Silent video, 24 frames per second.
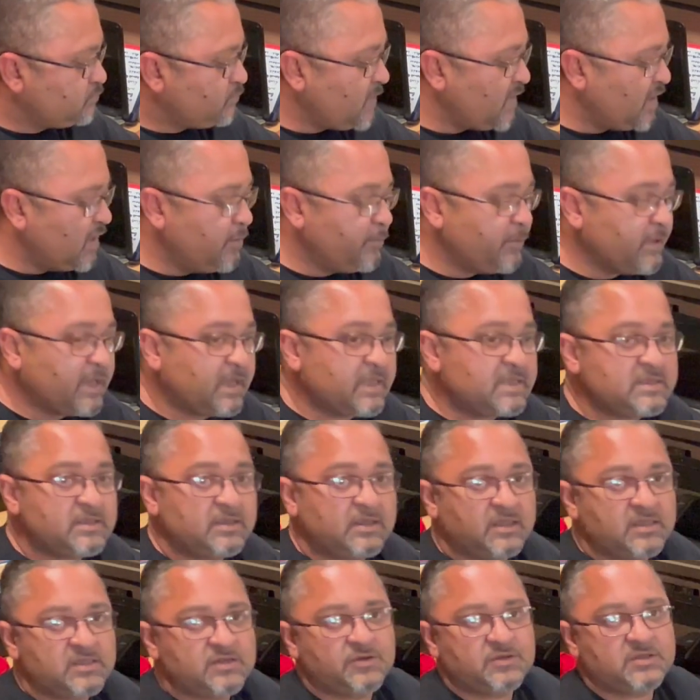Anyway guys,
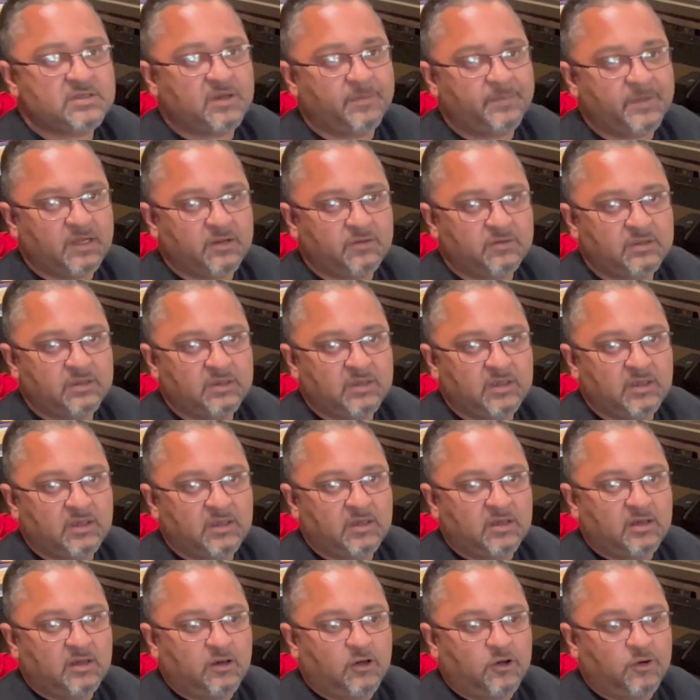let's go strap it up.
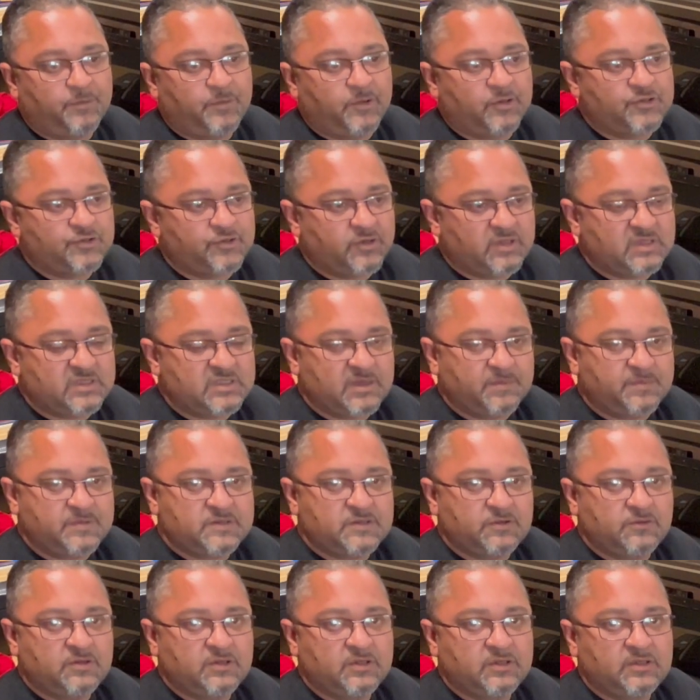I hope you enjoy this
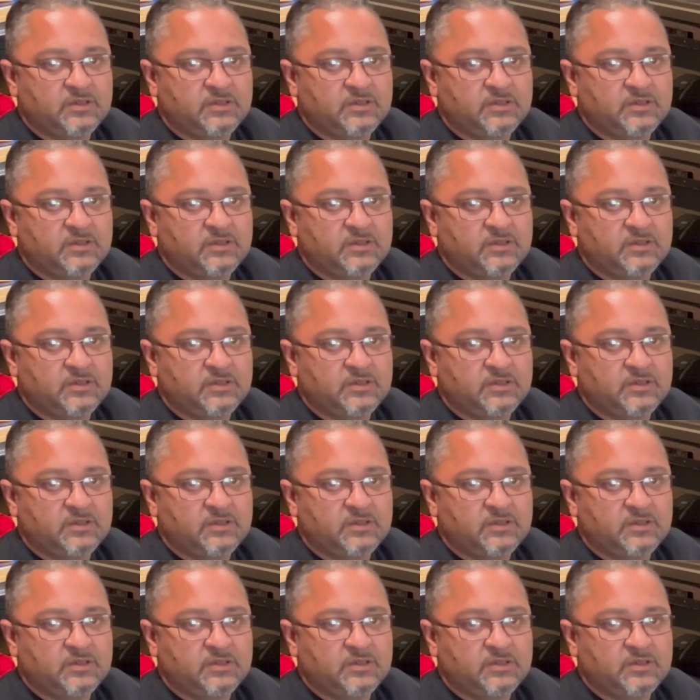episode